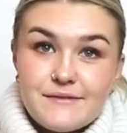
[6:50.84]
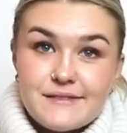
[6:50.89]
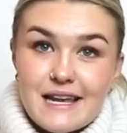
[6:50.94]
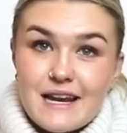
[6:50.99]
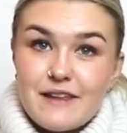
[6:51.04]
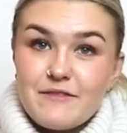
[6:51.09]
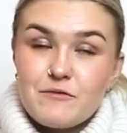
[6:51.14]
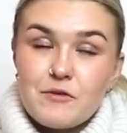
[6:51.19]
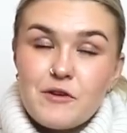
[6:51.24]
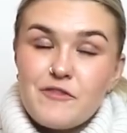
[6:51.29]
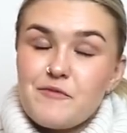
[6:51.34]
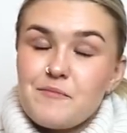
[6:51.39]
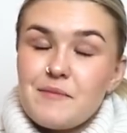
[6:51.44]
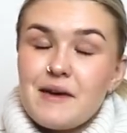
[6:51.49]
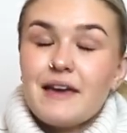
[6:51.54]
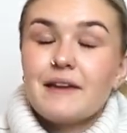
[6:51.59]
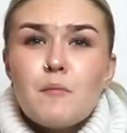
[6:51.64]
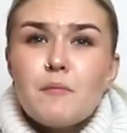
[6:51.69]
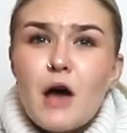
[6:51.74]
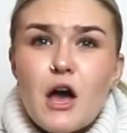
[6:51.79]
selling point for
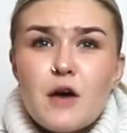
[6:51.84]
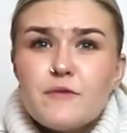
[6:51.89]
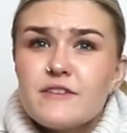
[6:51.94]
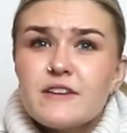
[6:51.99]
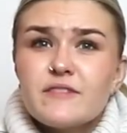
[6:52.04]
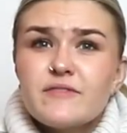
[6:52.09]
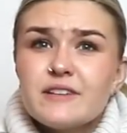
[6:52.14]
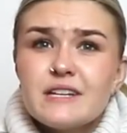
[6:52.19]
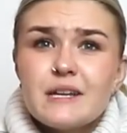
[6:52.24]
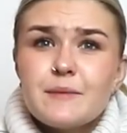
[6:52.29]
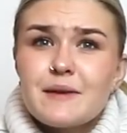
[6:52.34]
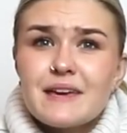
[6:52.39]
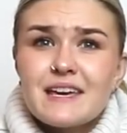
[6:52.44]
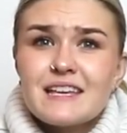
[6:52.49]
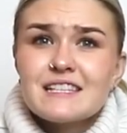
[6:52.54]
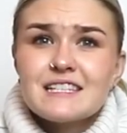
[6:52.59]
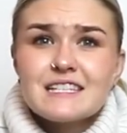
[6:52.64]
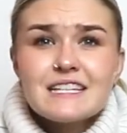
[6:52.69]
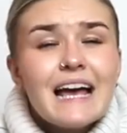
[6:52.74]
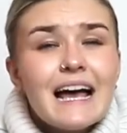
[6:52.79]
me. Perfect for nipping
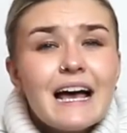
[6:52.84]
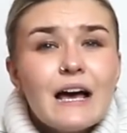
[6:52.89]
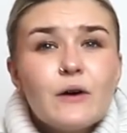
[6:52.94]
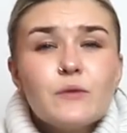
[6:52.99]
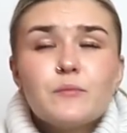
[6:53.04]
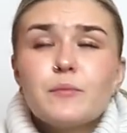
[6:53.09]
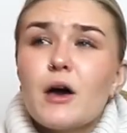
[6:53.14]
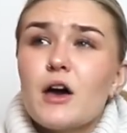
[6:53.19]
into town,